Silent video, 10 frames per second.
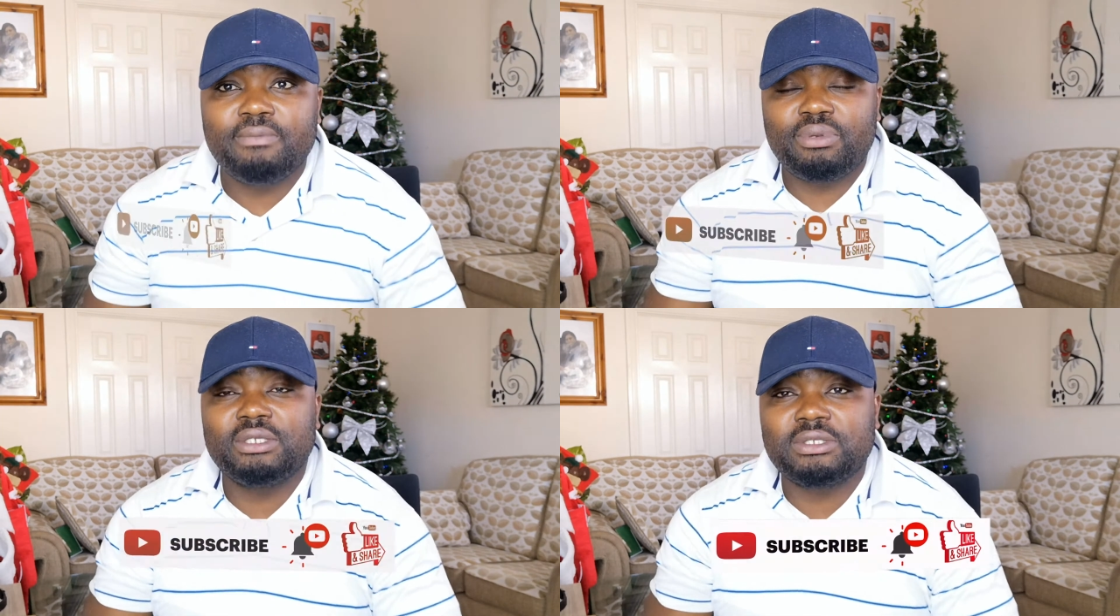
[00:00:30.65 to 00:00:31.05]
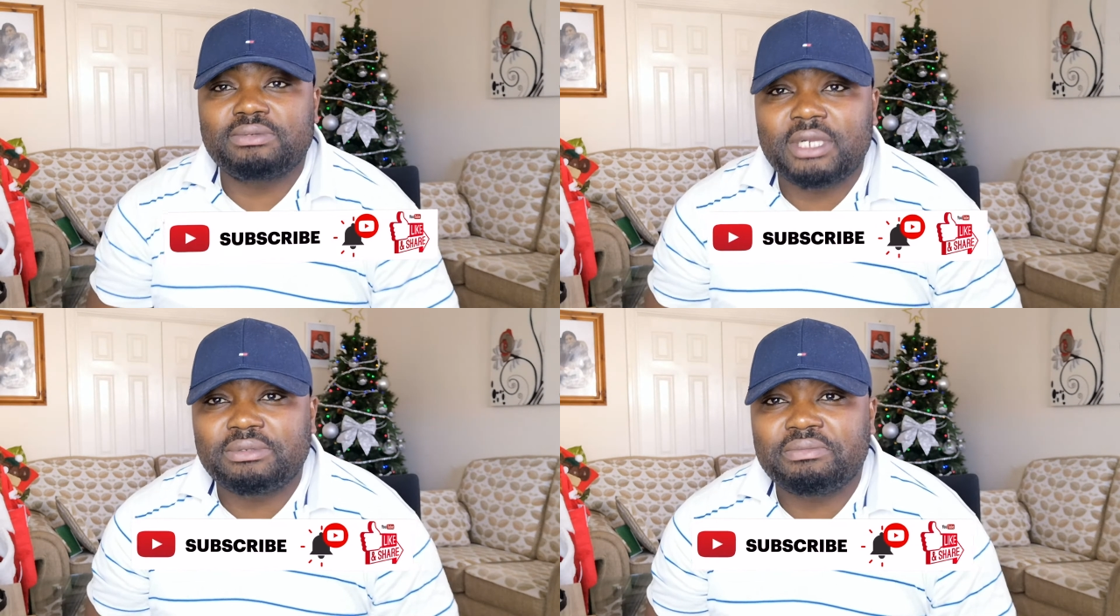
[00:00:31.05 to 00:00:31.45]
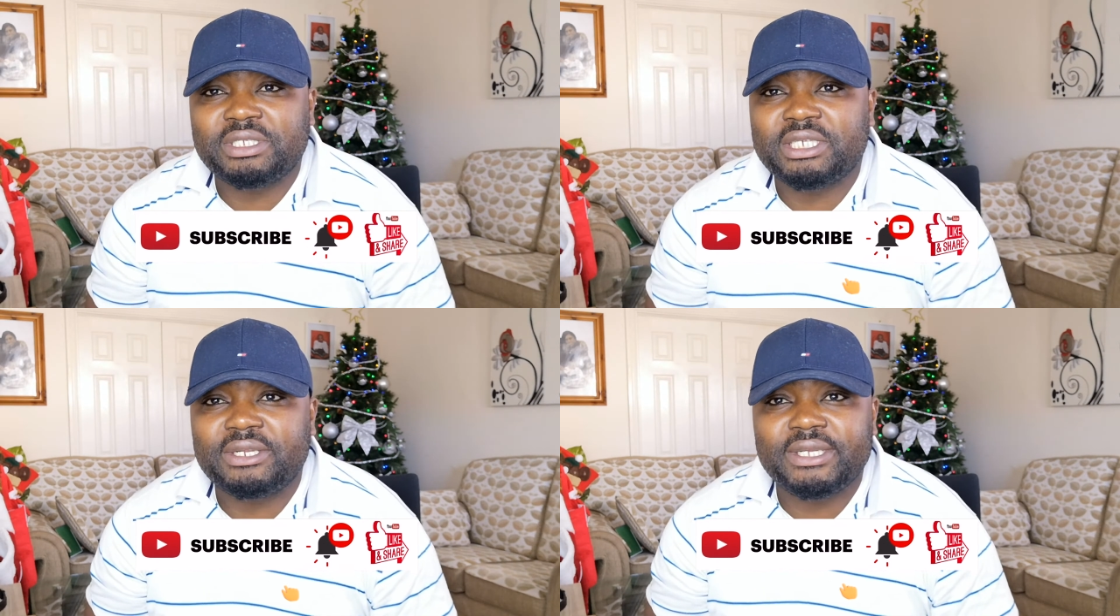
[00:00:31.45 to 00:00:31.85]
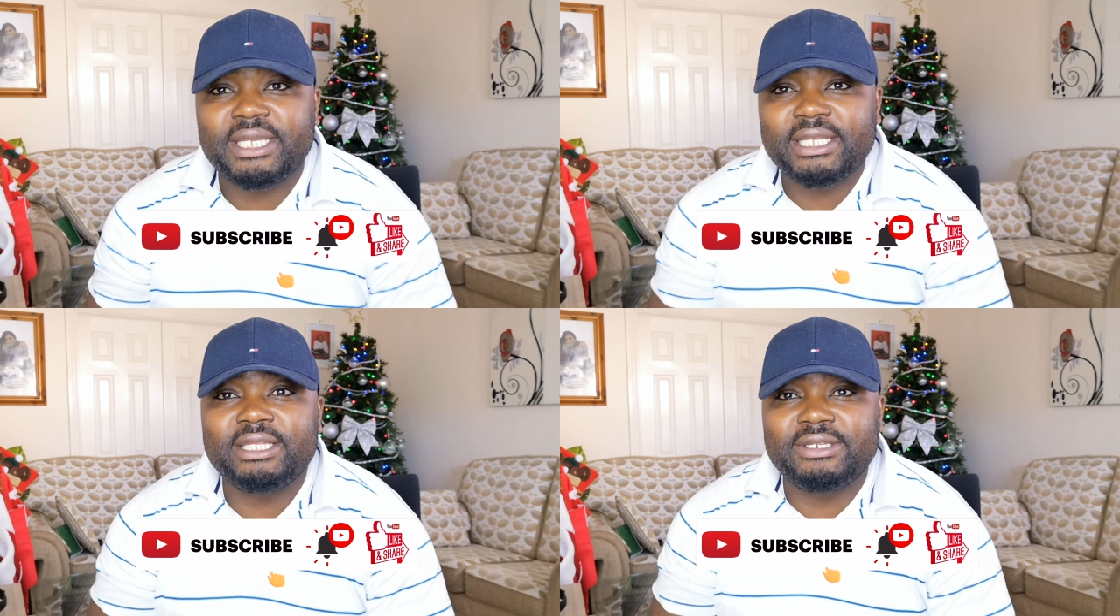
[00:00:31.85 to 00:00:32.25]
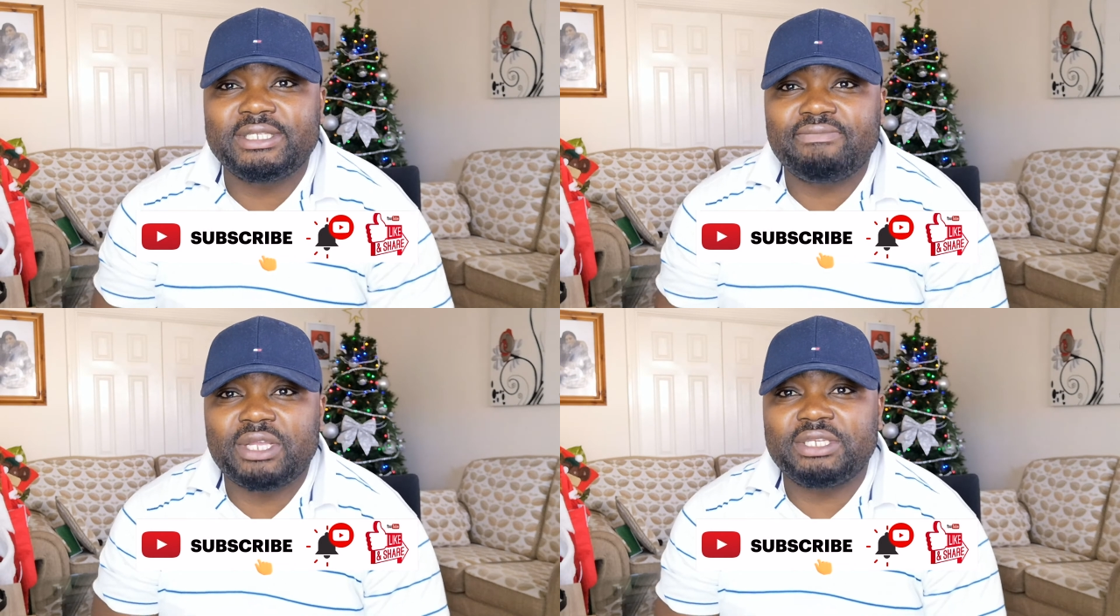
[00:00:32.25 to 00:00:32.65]
please subscribe to my channel, hit the
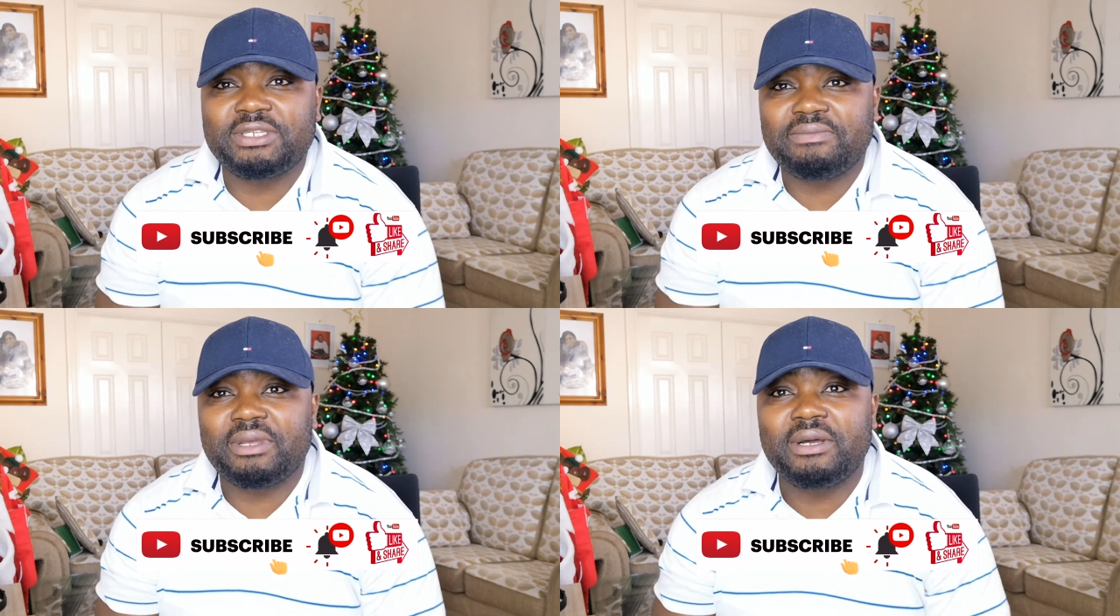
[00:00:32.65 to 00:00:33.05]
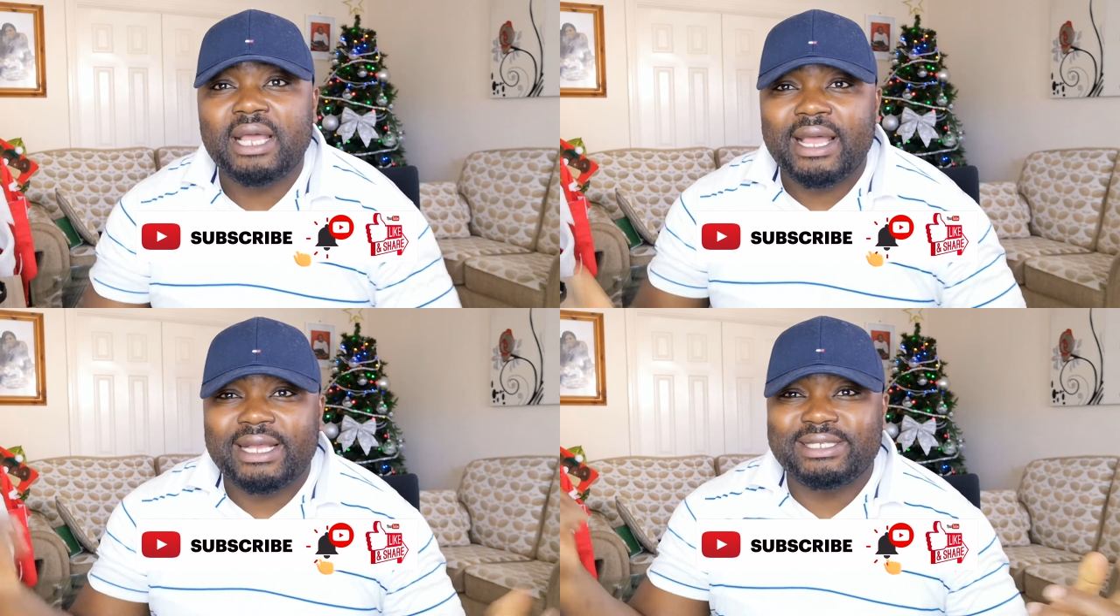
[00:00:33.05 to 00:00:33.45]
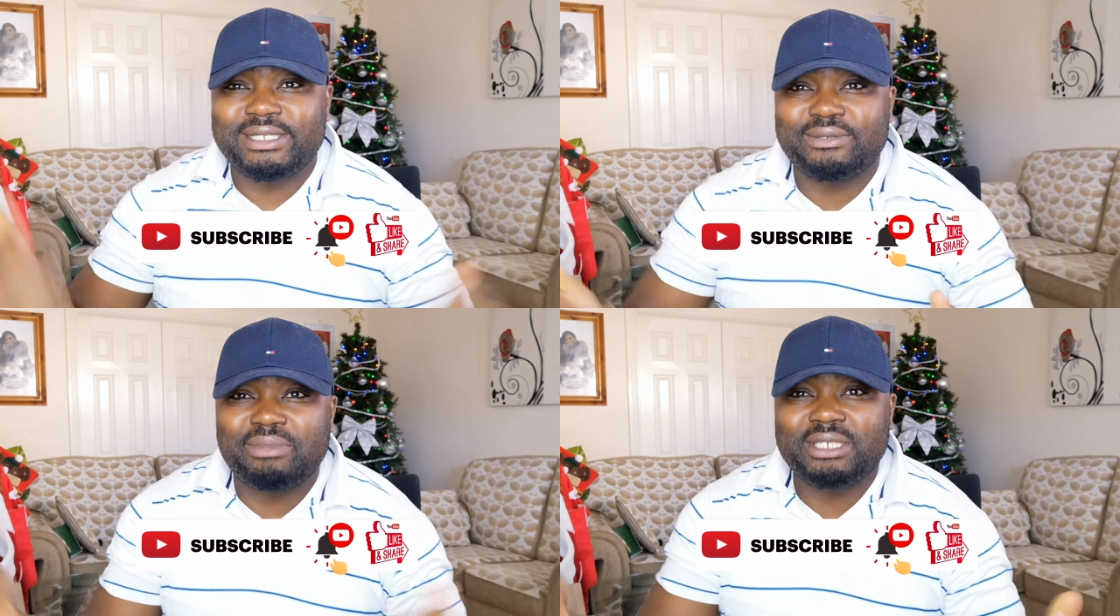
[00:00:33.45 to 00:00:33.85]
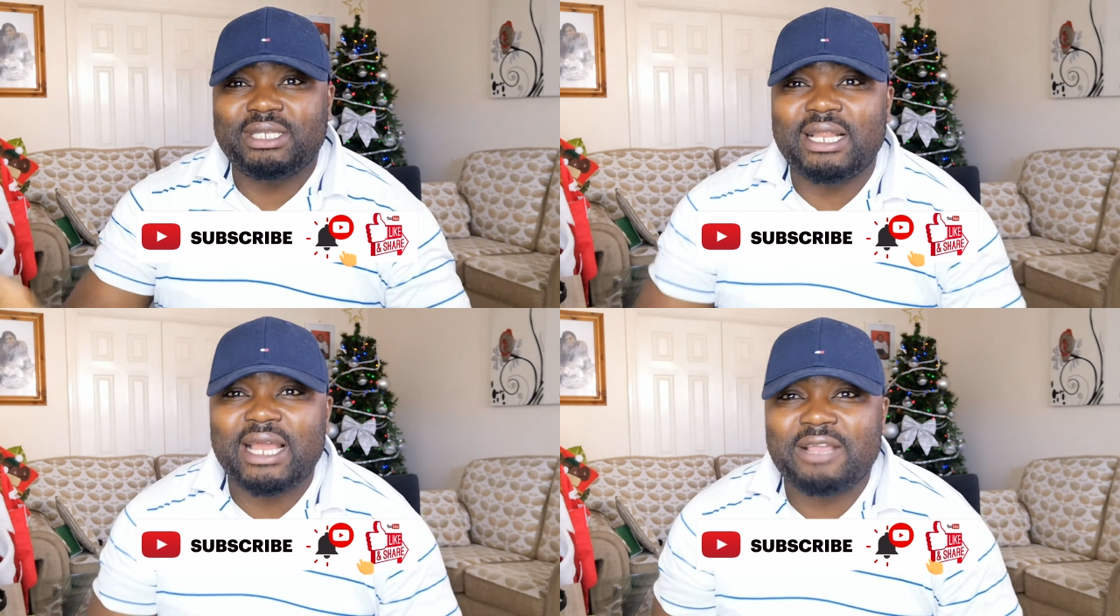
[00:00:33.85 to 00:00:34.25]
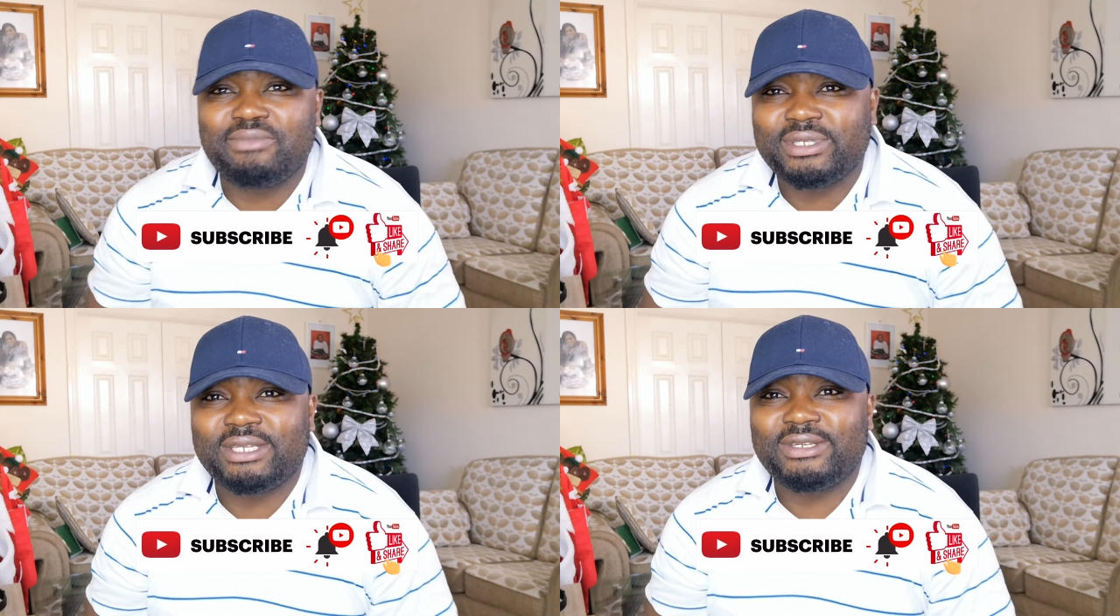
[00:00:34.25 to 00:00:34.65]
notification bell and smash that like
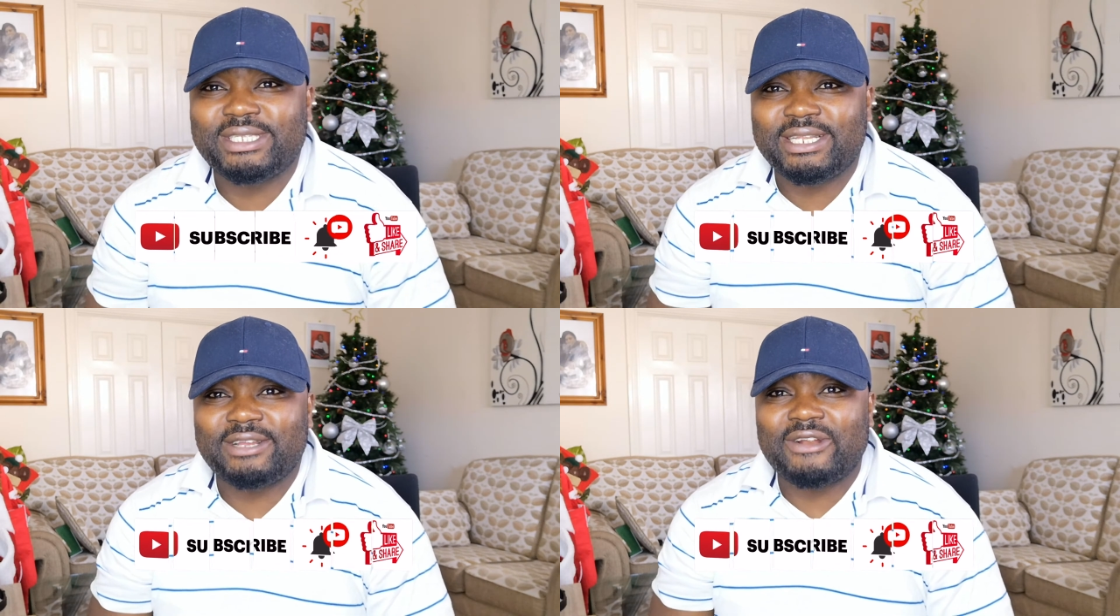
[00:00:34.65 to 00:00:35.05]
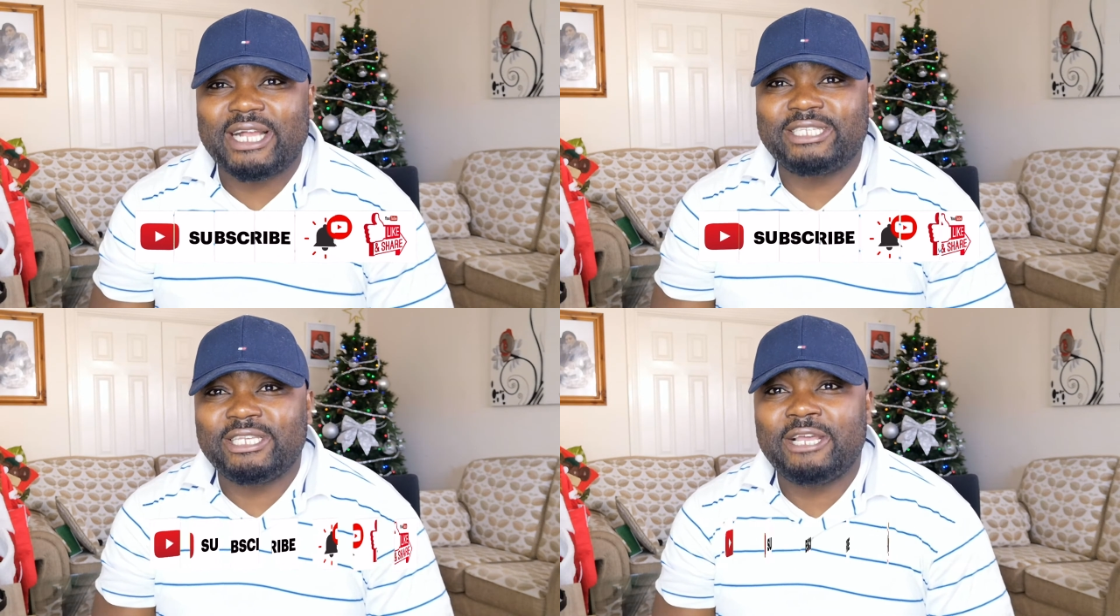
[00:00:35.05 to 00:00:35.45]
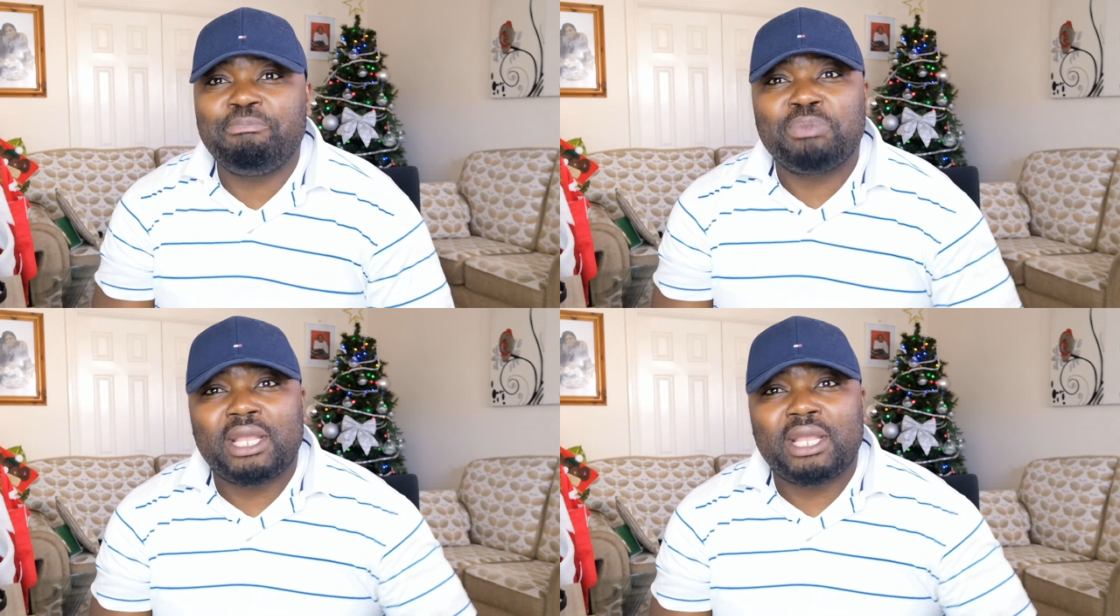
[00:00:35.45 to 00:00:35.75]
button until it cracks here.